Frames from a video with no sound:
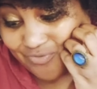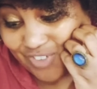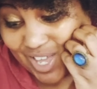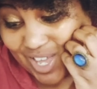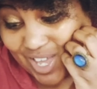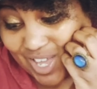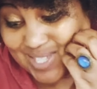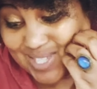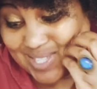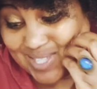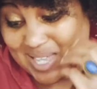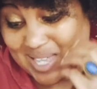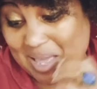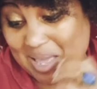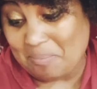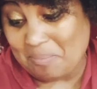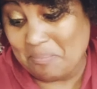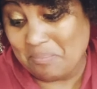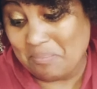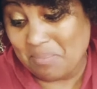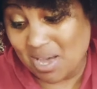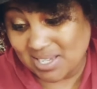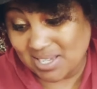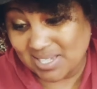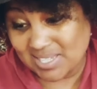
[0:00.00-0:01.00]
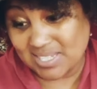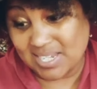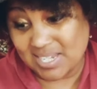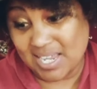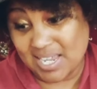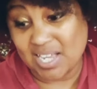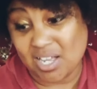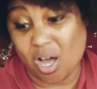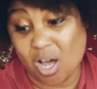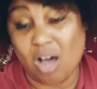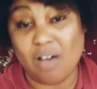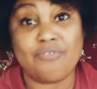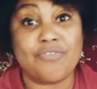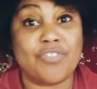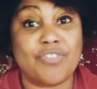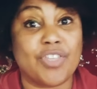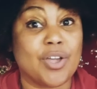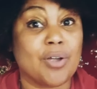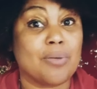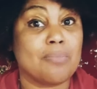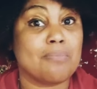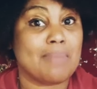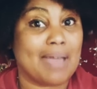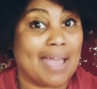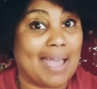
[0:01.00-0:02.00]
faced they must take off
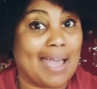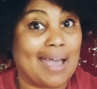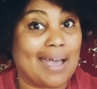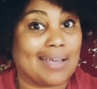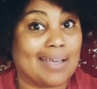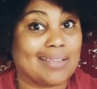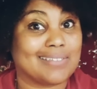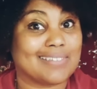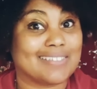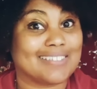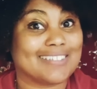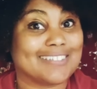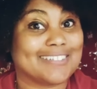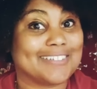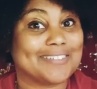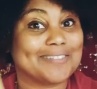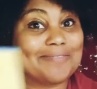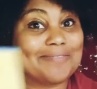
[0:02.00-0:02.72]
their mask.